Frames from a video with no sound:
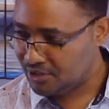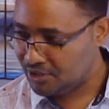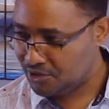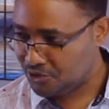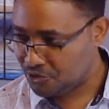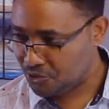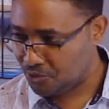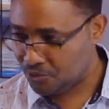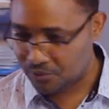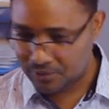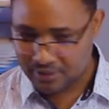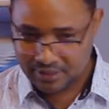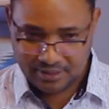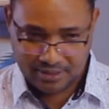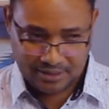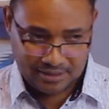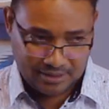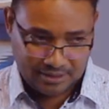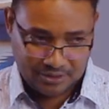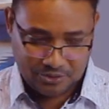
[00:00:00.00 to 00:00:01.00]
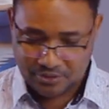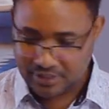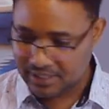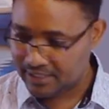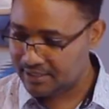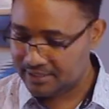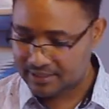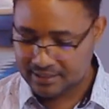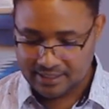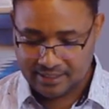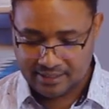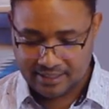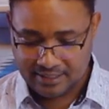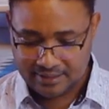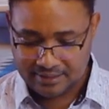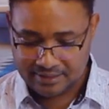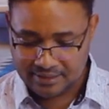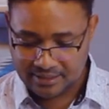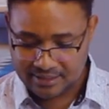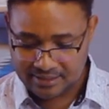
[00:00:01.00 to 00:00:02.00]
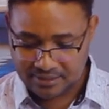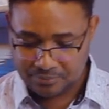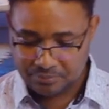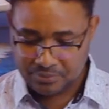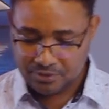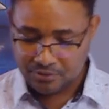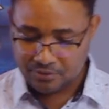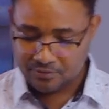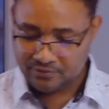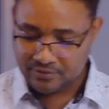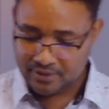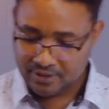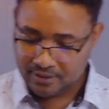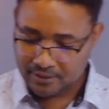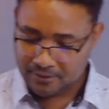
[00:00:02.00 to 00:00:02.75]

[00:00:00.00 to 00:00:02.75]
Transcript: So you can see that there's a bit of